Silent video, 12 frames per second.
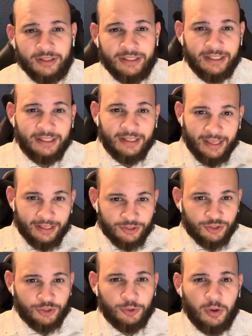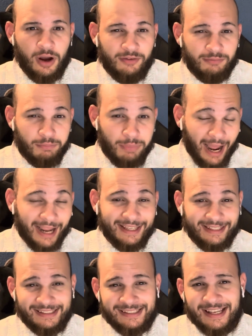the issue of
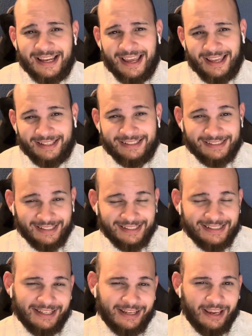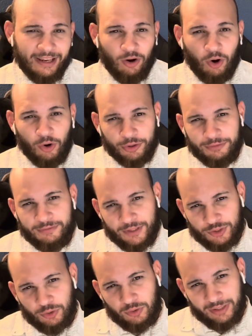bias existing in
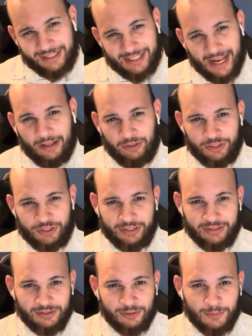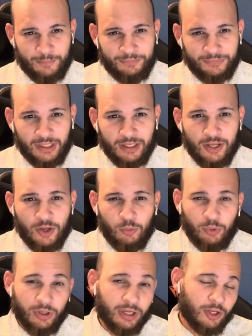artificial intelligence.
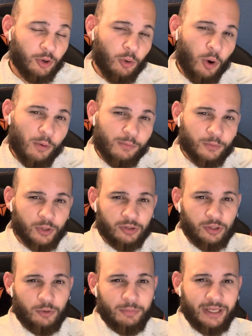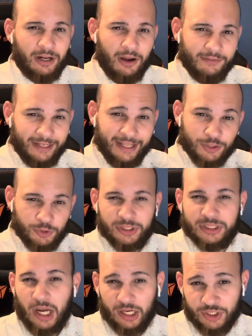We're going to go over a little bit of an
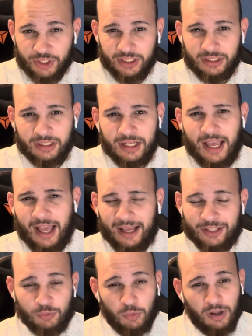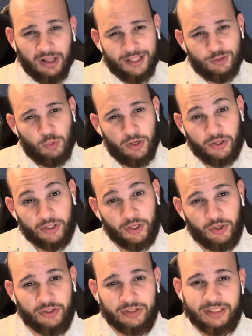introduction as well as where it
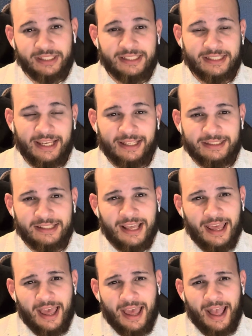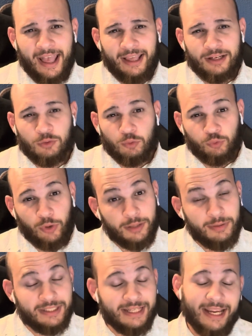currently states and
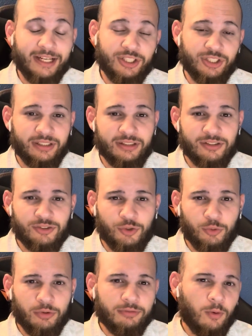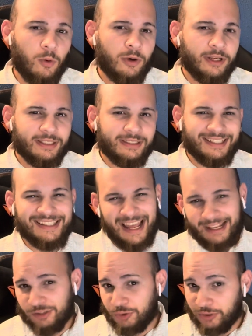recommendations to avoid
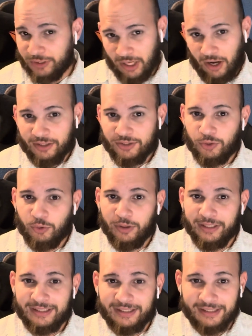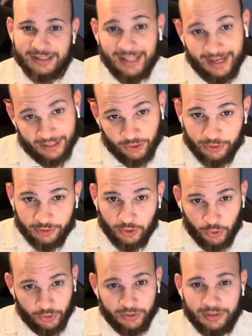disastrous consequences that could
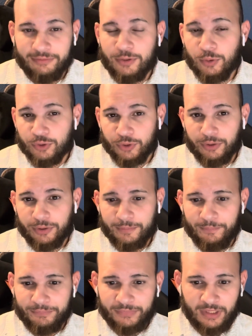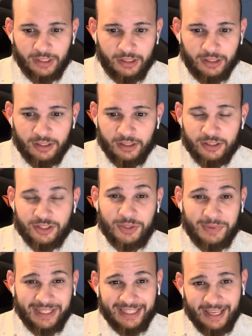occur in the future. To
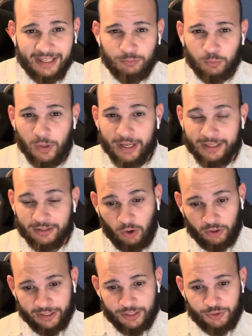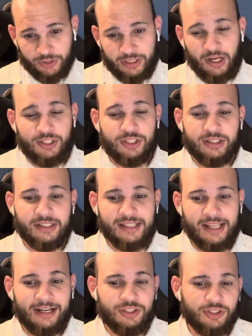begin with our introduction
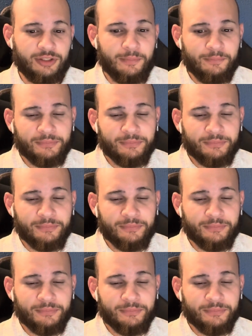section,